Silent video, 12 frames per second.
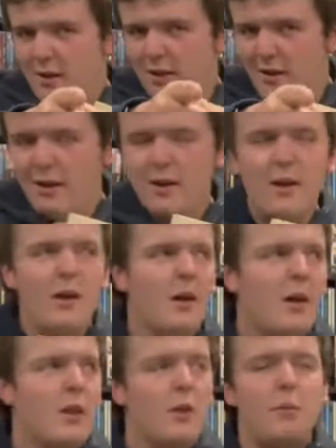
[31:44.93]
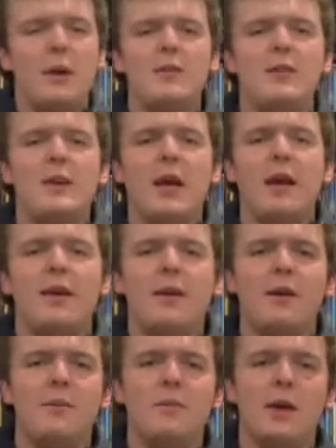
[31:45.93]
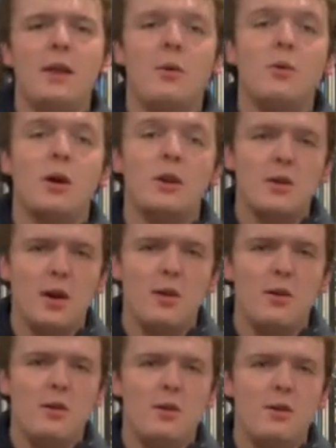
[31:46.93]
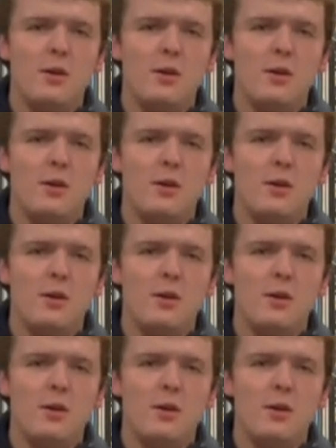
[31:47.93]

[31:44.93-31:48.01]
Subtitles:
They were pressed in Canada, and they were on colored